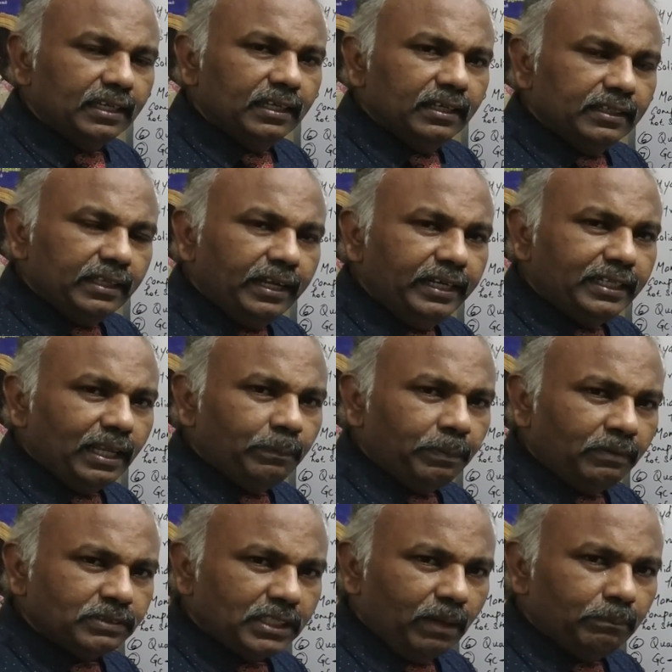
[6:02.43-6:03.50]
any type
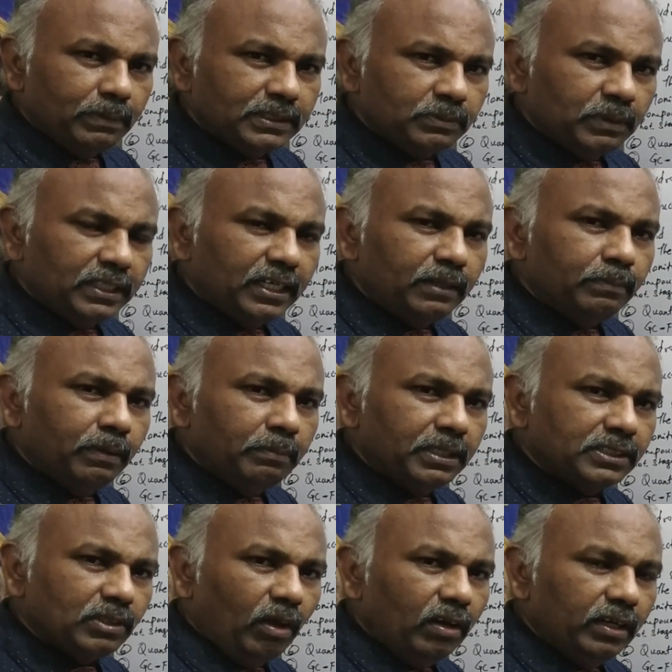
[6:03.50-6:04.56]
of samples, whether it may be
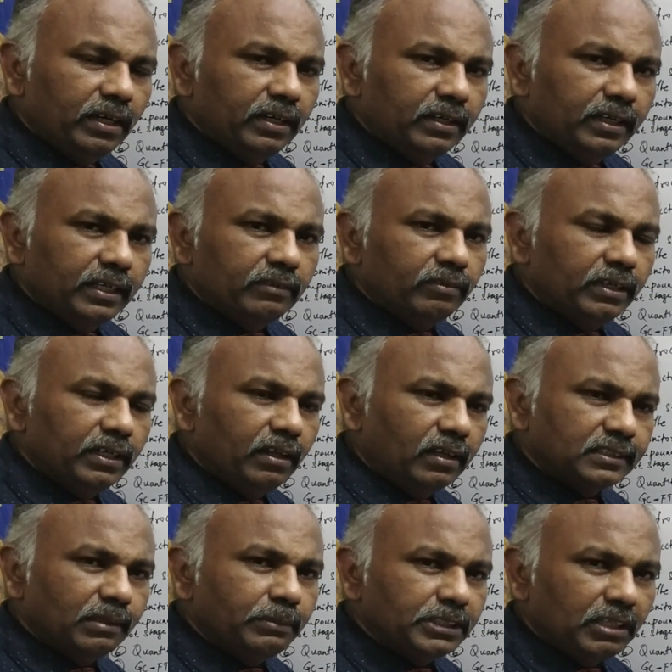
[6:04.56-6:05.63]
solid, liquid or
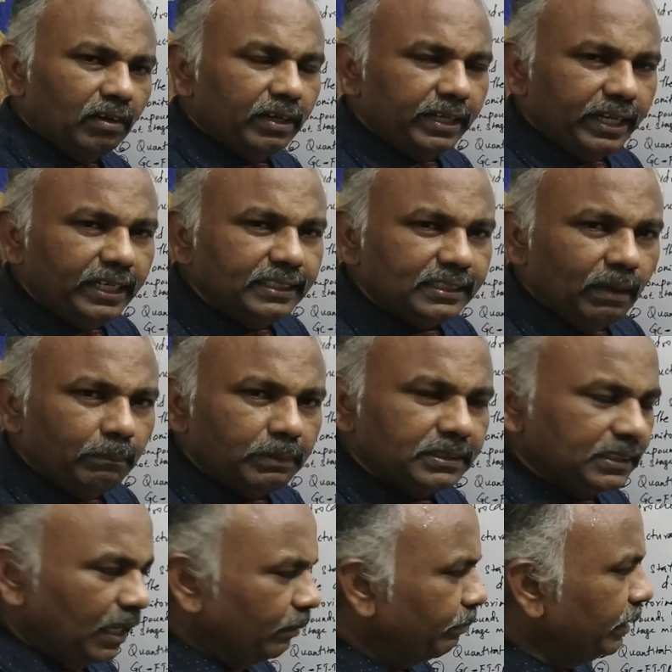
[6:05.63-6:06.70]
semi-solid, any
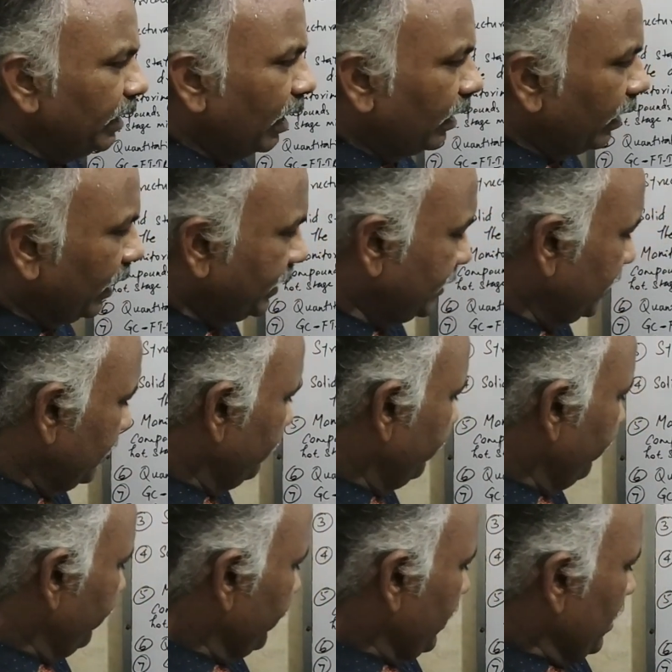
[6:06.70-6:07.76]
samples can be analyzed.
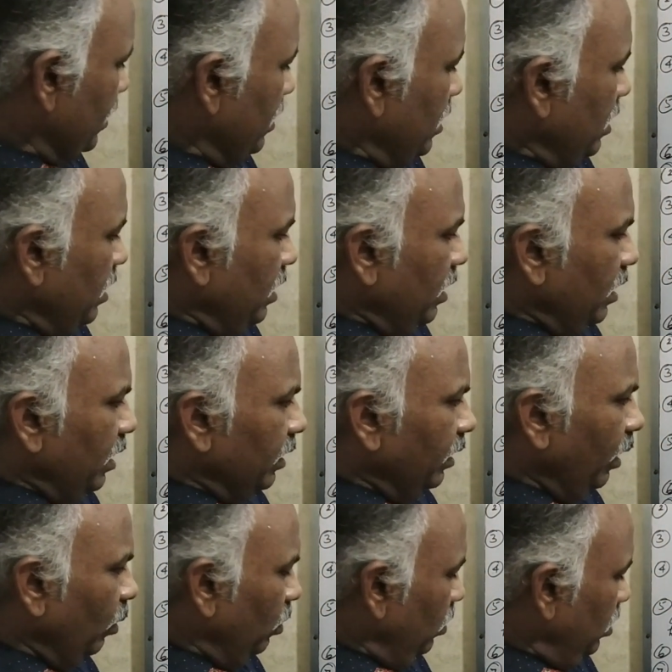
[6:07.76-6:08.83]

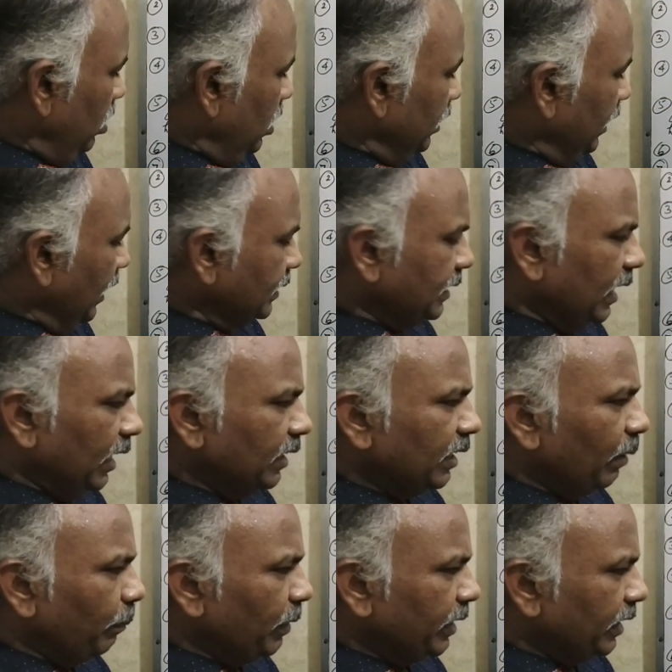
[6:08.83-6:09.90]
Now there is
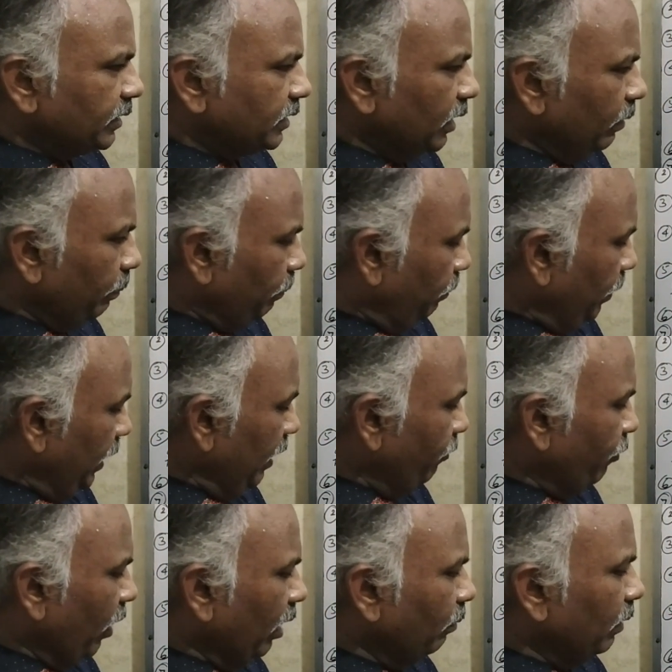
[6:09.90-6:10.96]
another application,
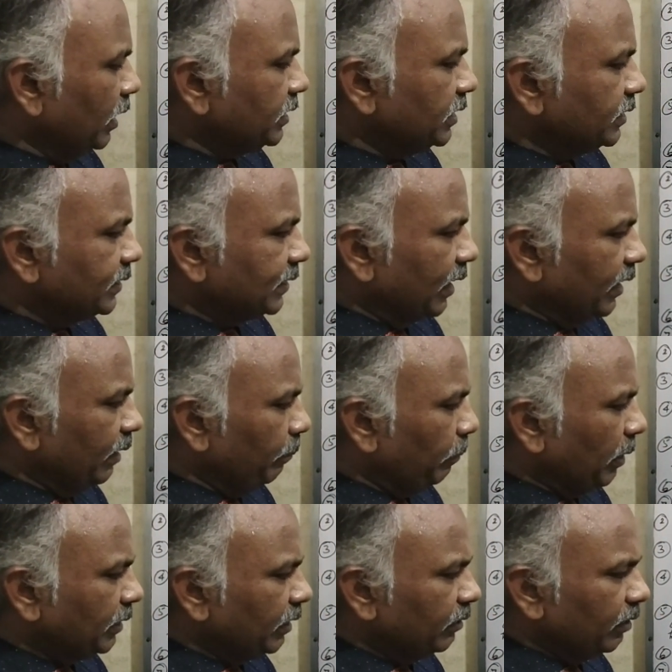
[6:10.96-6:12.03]
pre-formulation study.
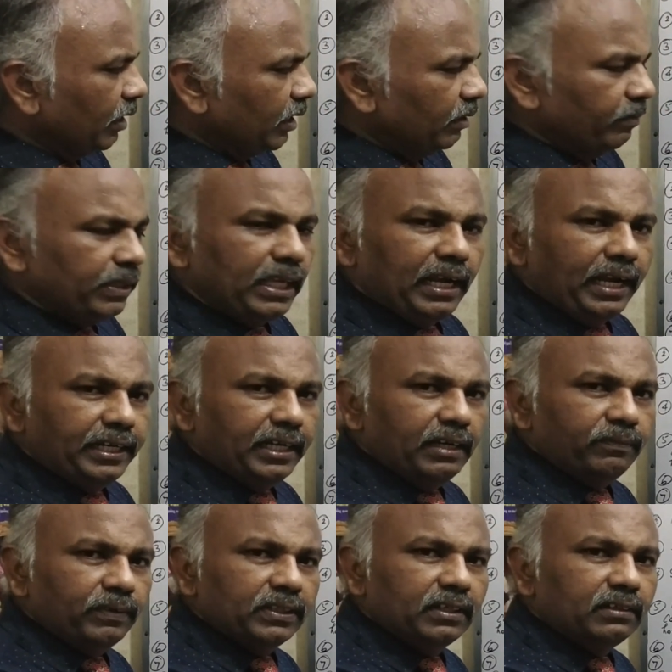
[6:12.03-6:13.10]
Particularly we can
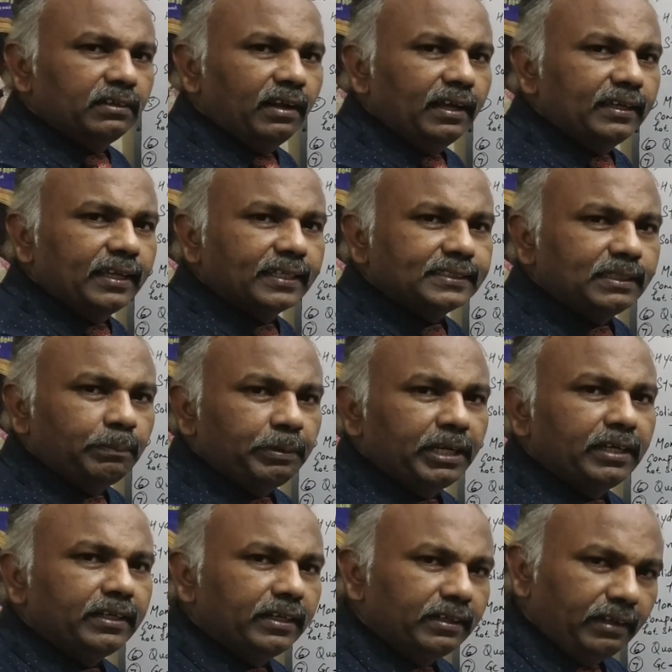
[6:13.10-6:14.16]
identify the drug
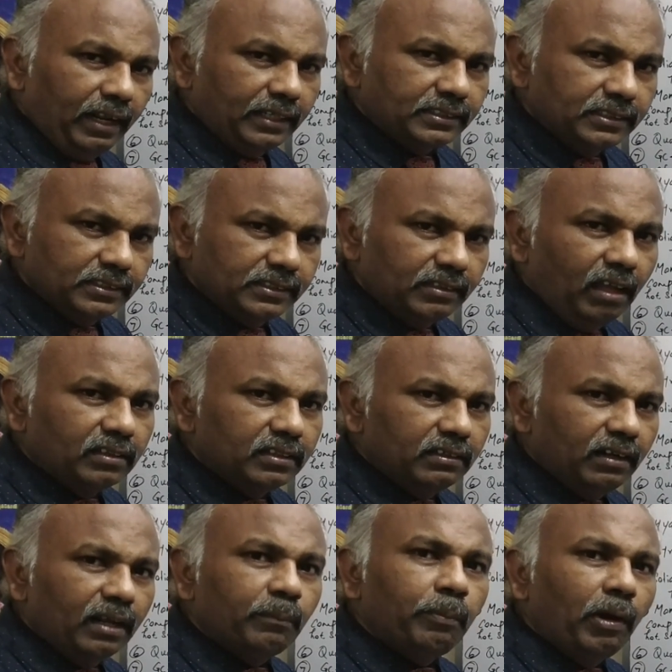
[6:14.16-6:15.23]
excipient interactions or the
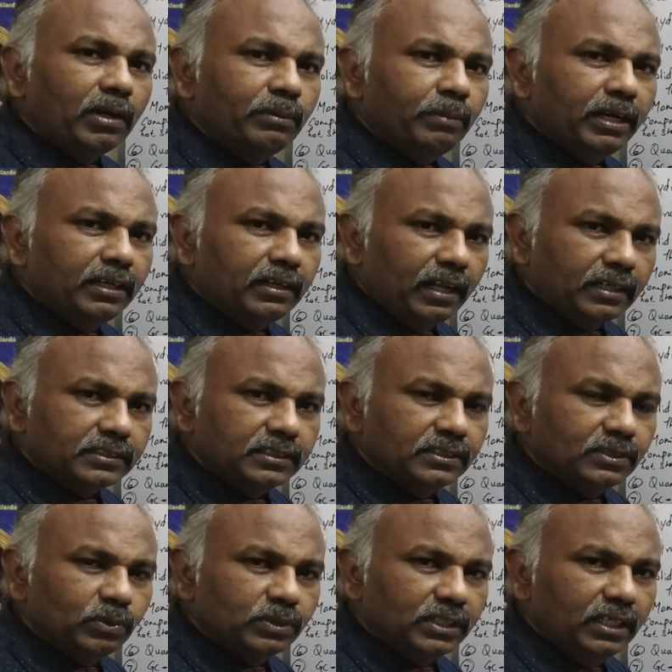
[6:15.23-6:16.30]
drug polymer
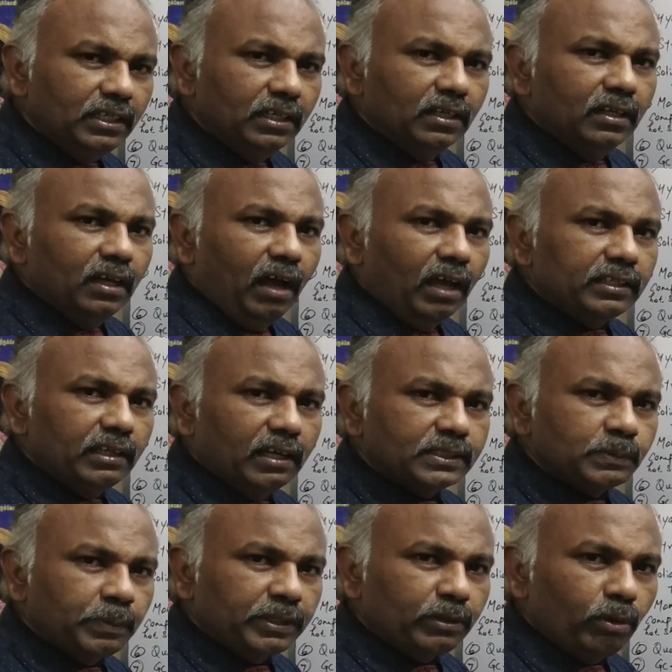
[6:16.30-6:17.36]
interactions using IR
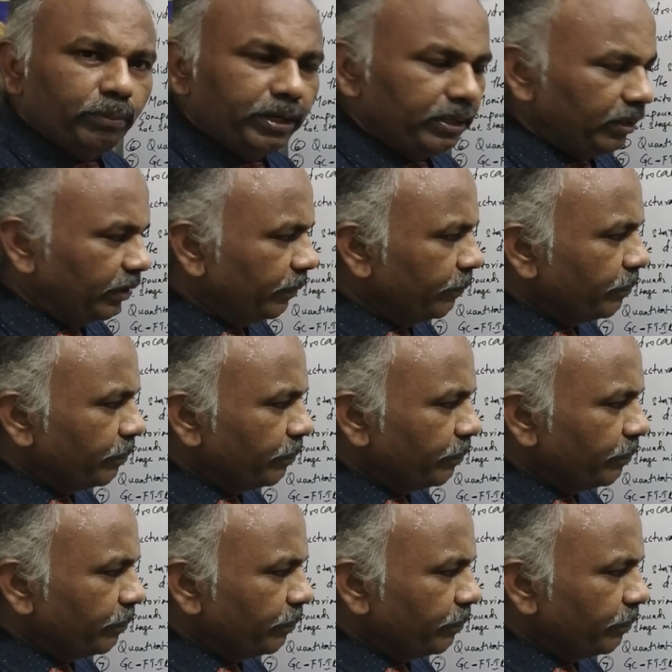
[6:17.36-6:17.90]
spectrometry.